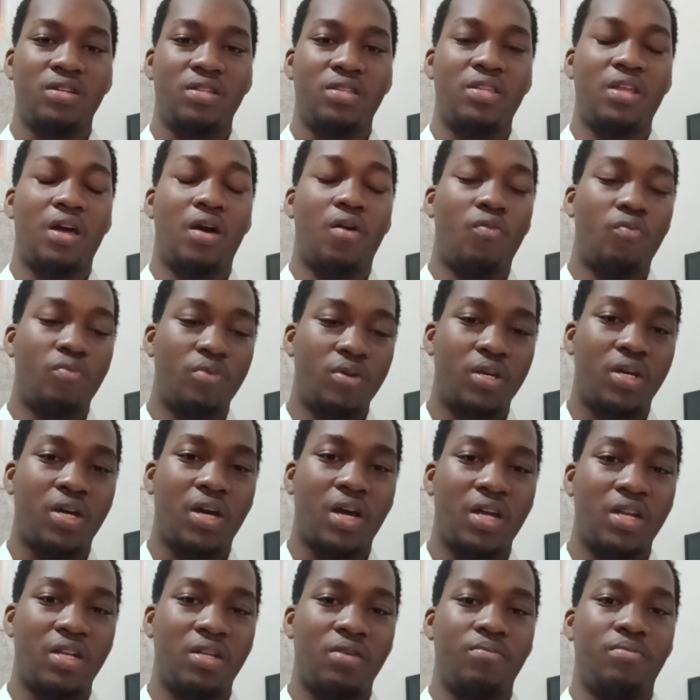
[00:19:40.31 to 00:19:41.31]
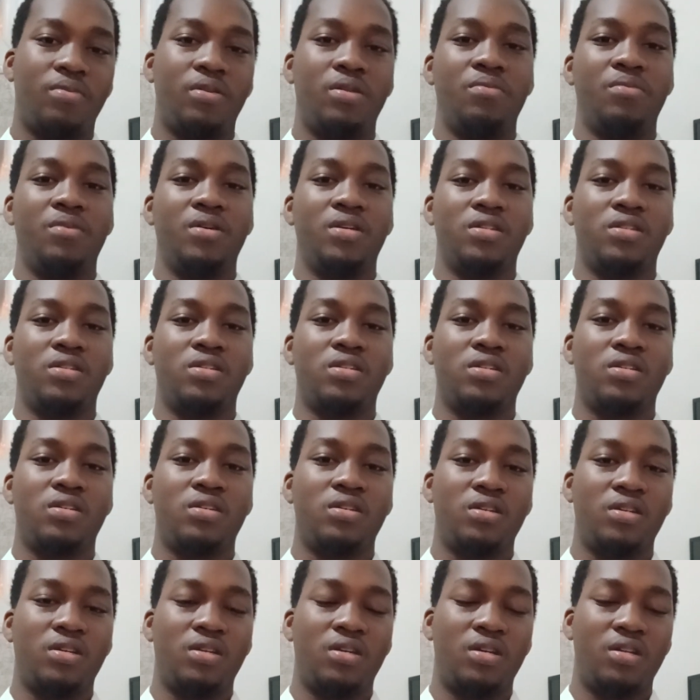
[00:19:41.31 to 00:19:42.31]
that we can implement
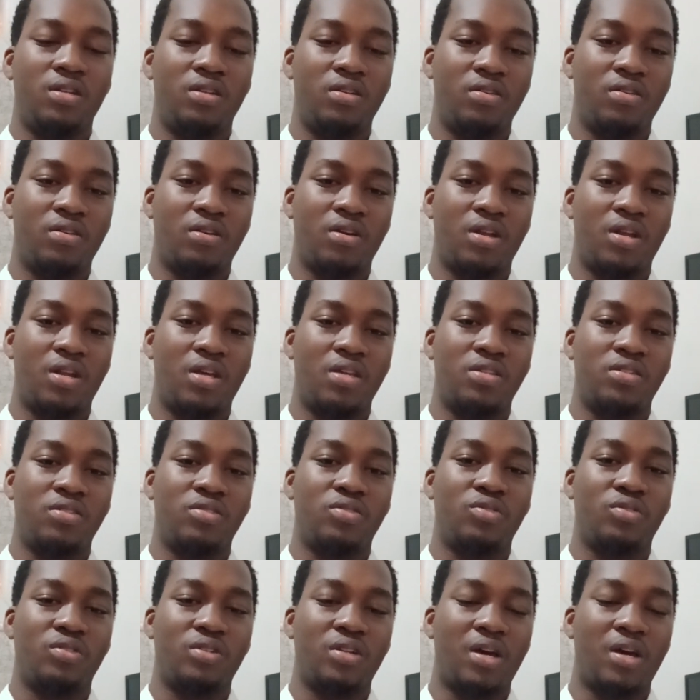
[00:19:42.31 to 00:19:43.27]
in the organization,